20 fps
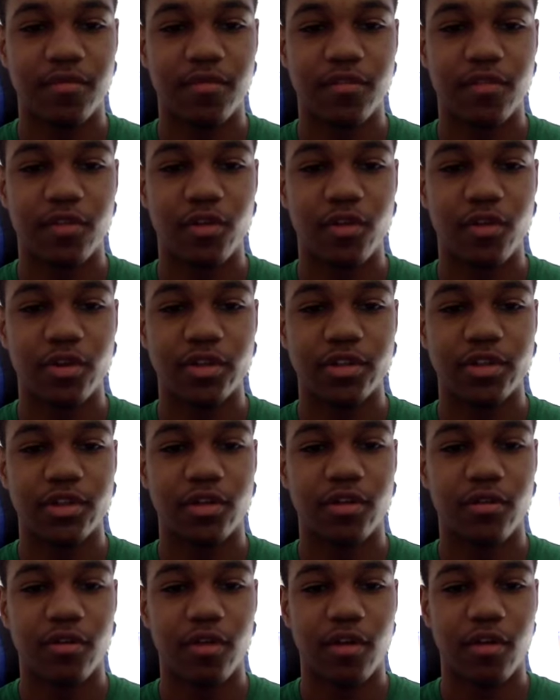
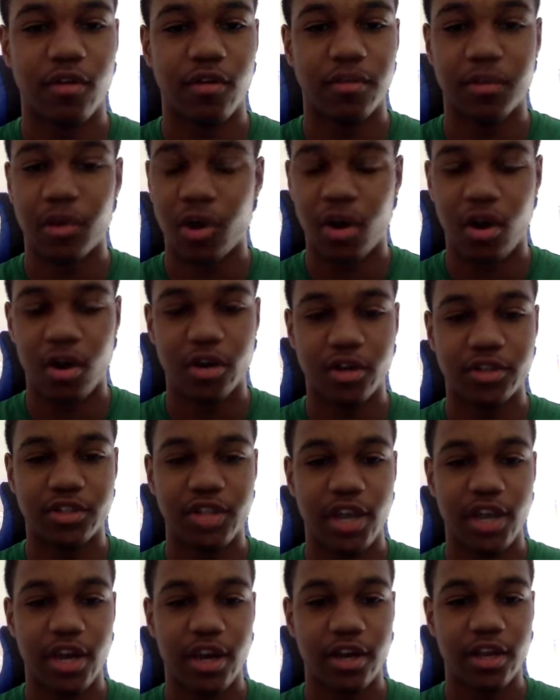floaters are a hard
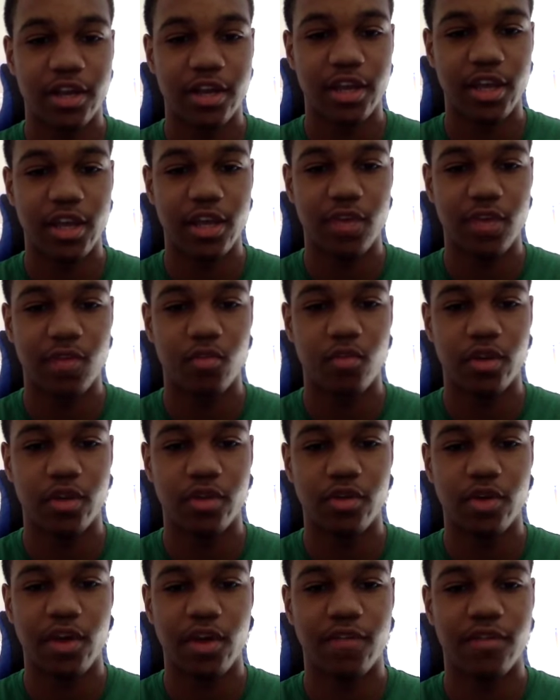shot at a game when
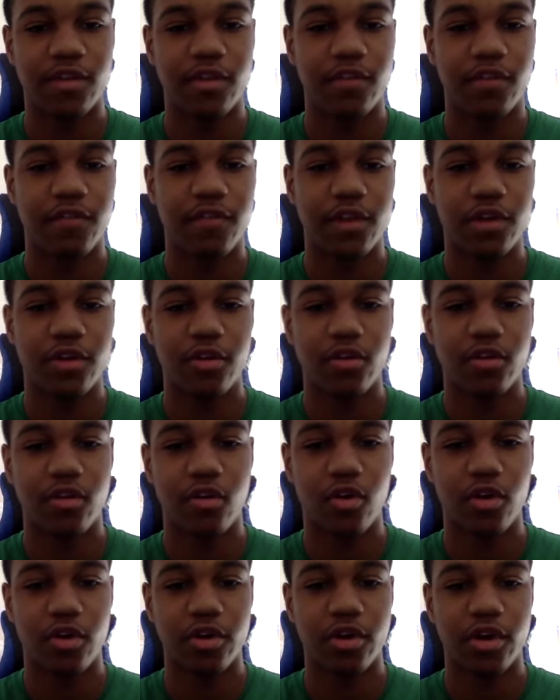you have a defender
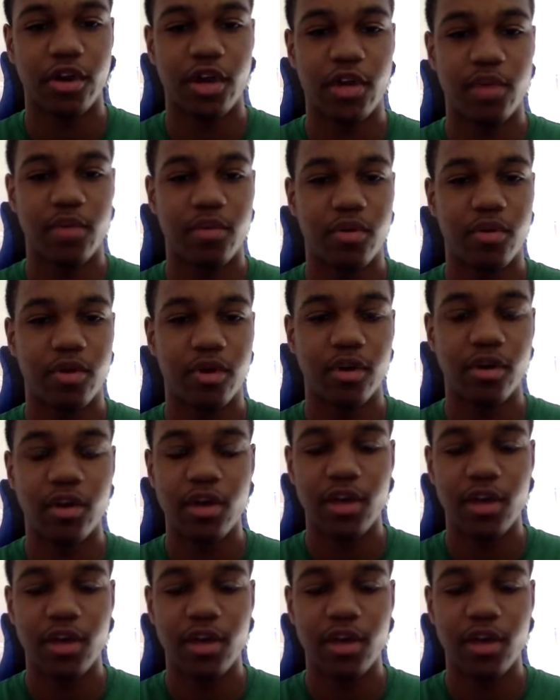on your hip or